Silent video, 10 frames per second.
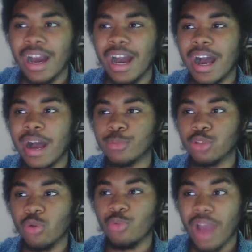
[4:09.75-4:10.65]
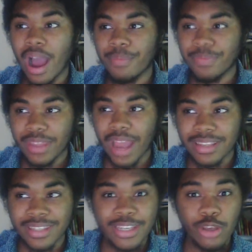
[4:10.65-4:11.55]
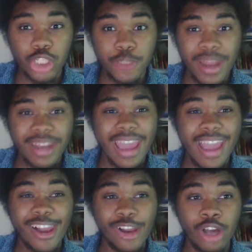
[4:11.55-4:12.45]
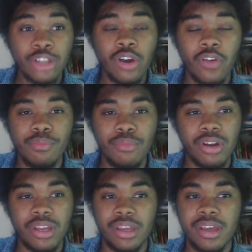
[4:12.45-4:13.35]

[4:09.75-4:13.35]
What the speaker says: So I see us spending a lot of money